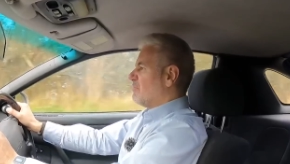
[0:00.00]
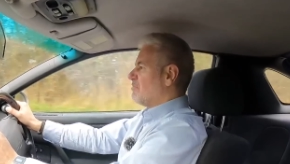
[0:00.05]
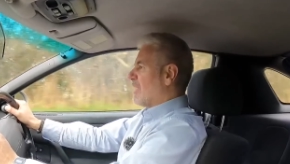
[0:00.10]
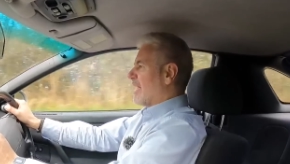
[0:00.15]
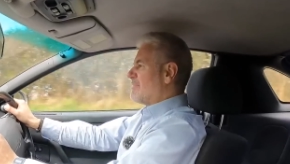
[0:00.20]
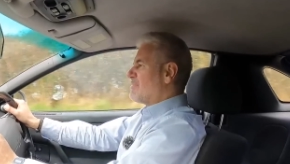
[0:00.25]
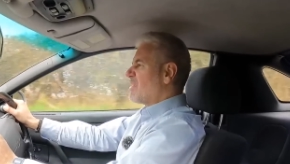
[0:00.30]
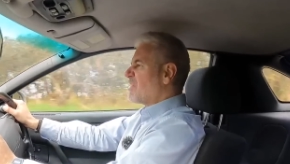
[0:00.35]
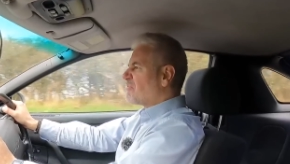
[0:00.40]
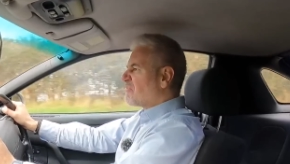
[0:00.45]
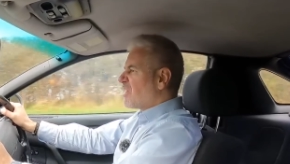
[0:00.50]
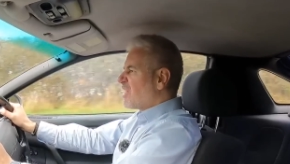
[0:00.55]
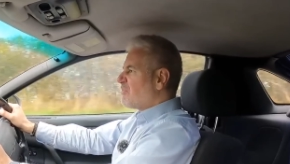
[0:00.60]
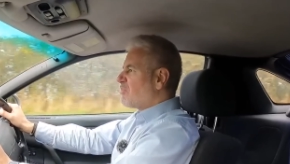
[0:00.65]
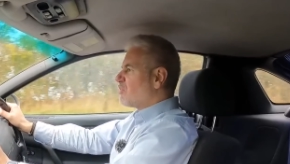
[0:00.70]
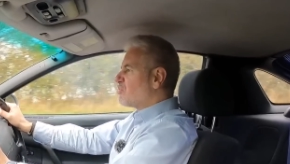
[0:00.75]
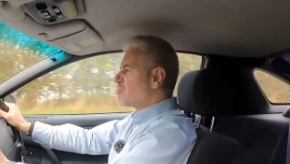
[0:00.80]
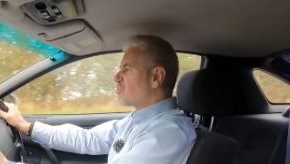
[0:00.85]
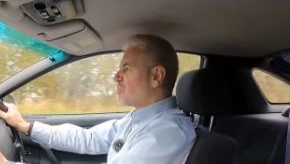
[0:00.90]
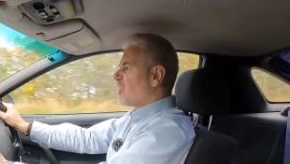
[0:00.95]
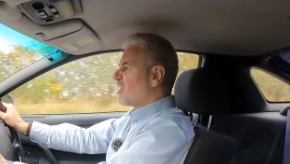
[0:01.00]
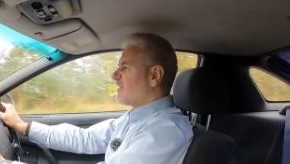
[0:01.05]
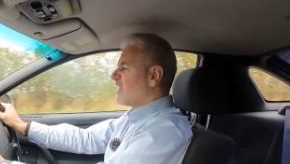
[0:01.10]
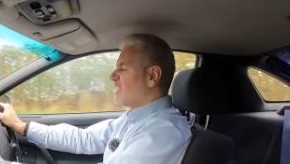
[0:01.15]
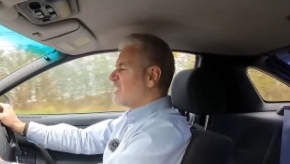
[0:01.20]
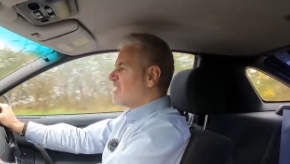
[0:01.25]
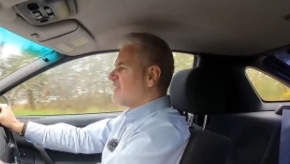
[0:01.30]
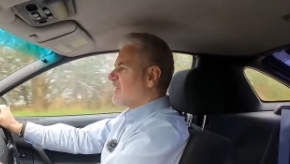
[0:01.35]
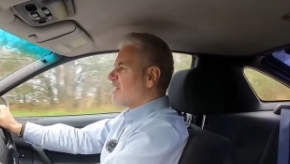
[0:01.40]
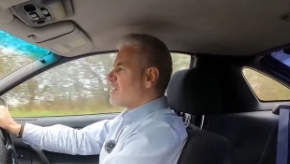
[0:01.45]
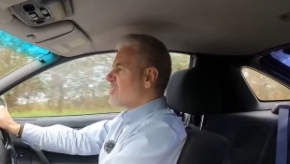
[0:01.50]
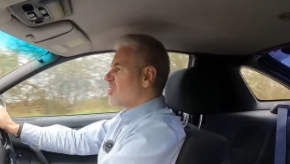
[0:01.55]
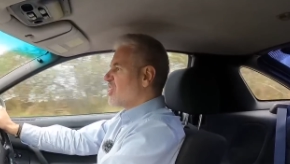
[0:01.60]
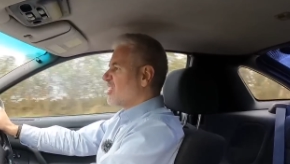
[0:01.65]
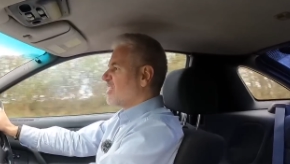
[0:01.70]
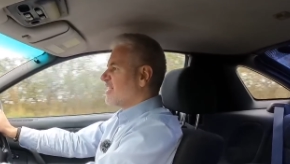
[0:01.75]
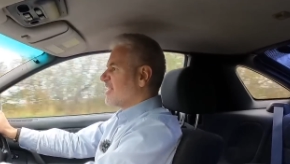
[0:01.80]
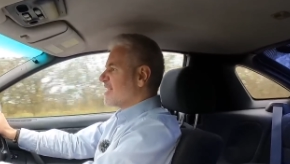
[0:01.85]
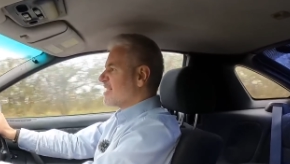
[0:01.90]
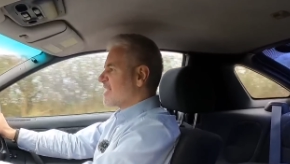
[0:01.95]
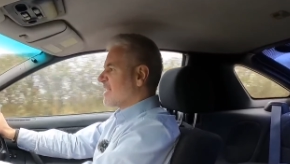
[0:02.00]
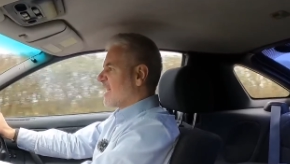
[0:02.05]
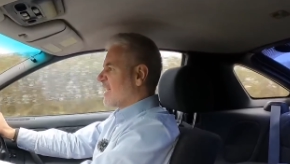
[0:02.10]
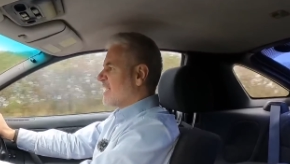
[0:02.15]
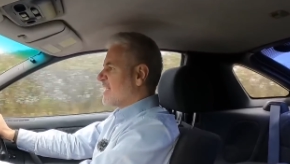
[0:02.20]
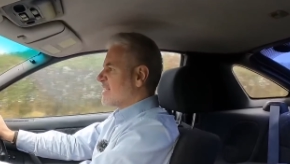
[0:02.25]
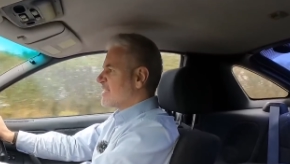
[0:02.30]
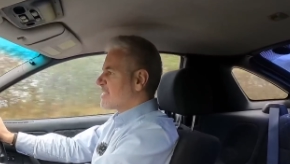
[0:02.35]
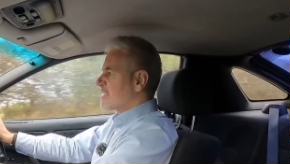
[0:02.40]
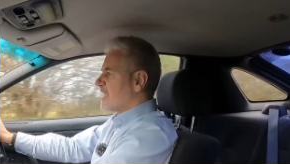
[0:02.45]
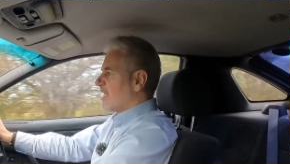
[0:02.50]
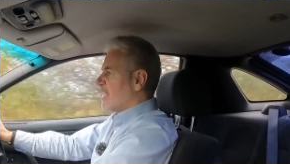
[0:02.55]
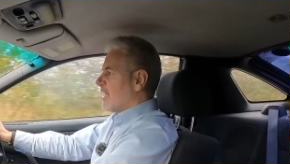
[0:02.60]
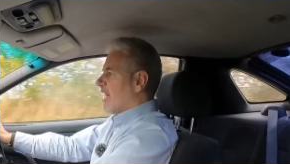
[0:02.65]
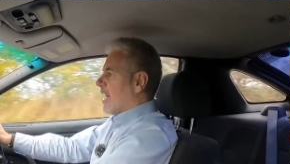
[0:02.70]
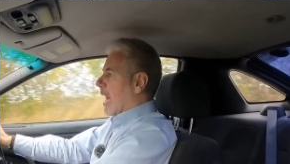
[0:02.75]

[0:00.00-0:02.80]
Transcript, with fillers: maybe a rear wheel drive only version in the States.